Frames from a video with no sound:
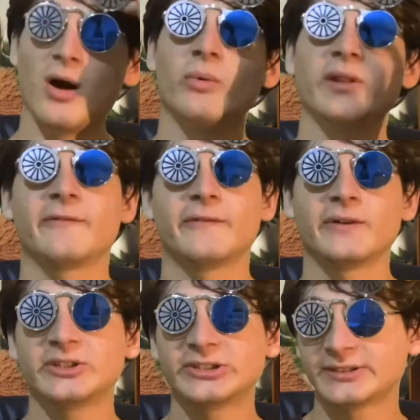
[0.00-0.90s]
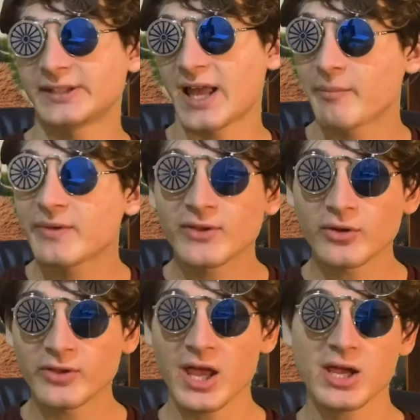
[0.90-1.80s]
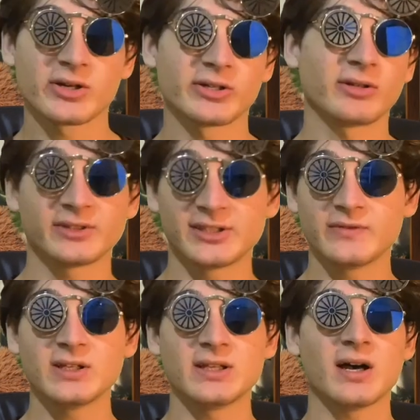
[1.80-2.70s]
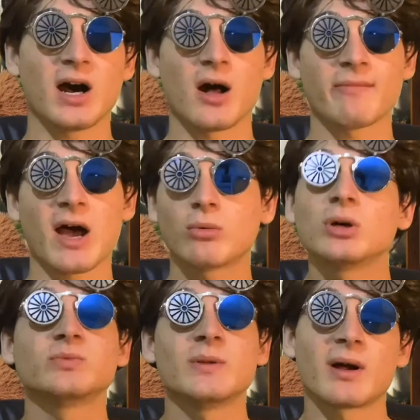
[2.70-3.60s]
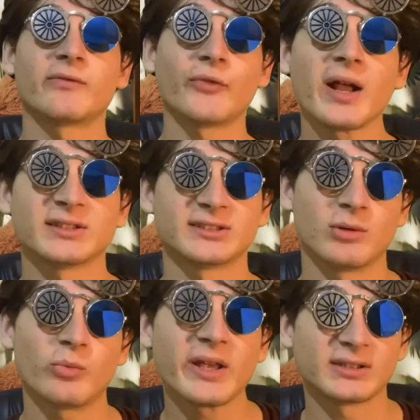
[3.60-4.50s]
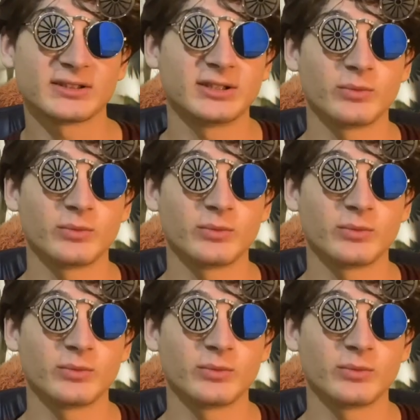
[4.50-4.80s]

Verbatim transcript: when the first episode aired on TV, um, I was with my friends, the Winx.